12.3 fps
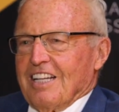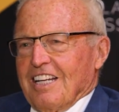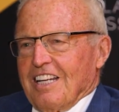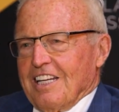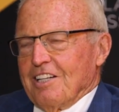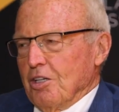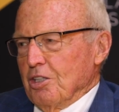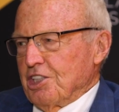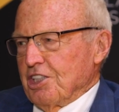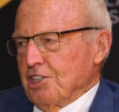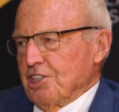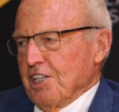in
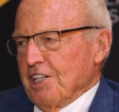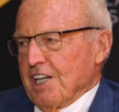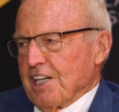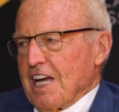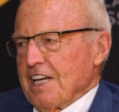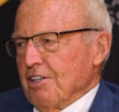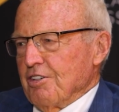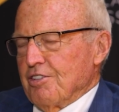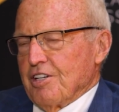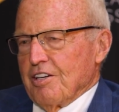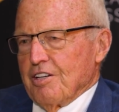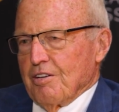Ocean City, and I can
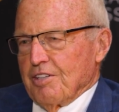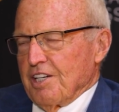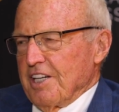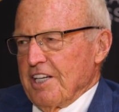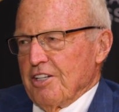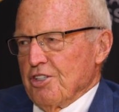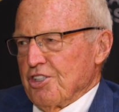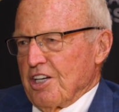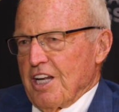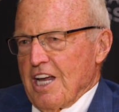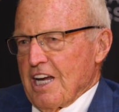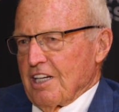tell you that it is an
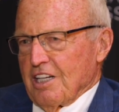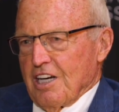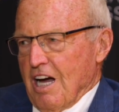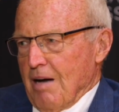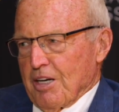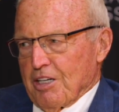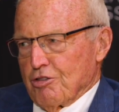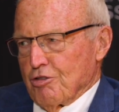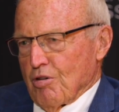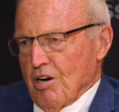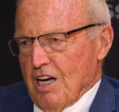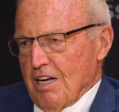economic
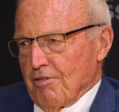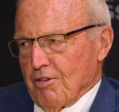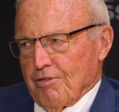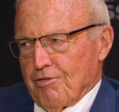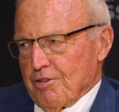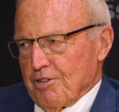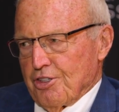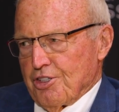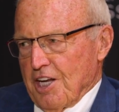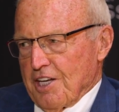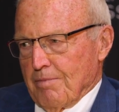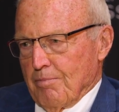driver for the
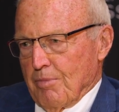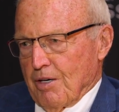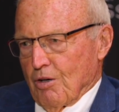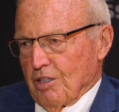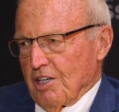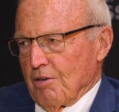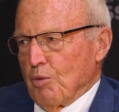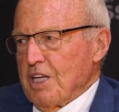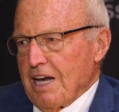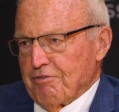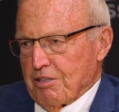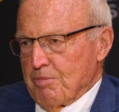state of Maryland. We
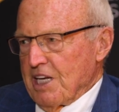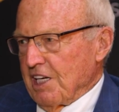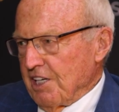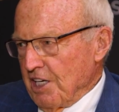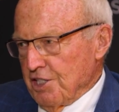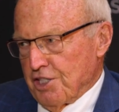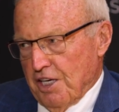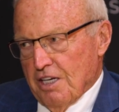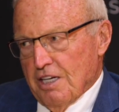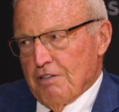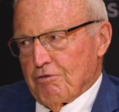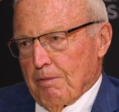have to make it easy
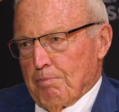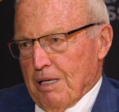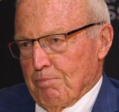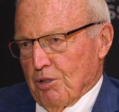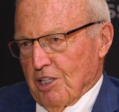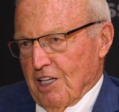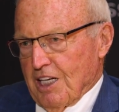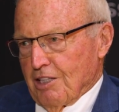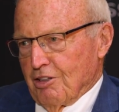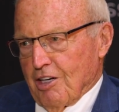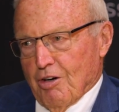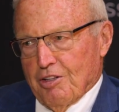for people to get
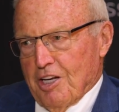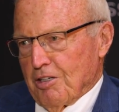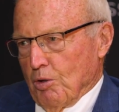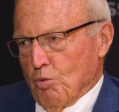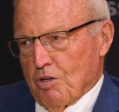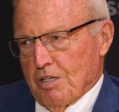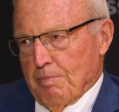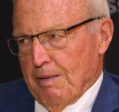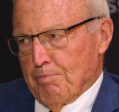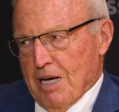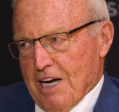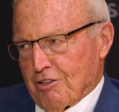there, and they don't want to be
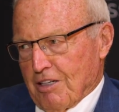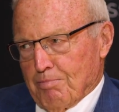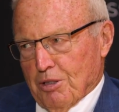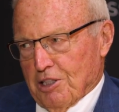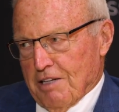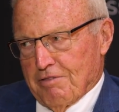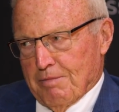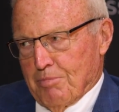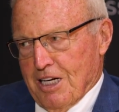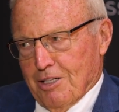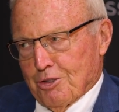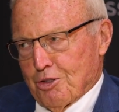backed up 11
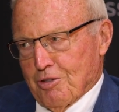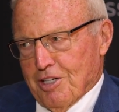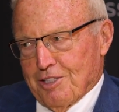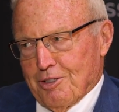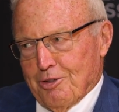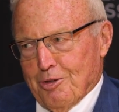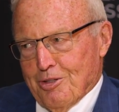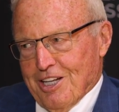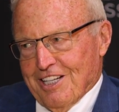miles trying to do that.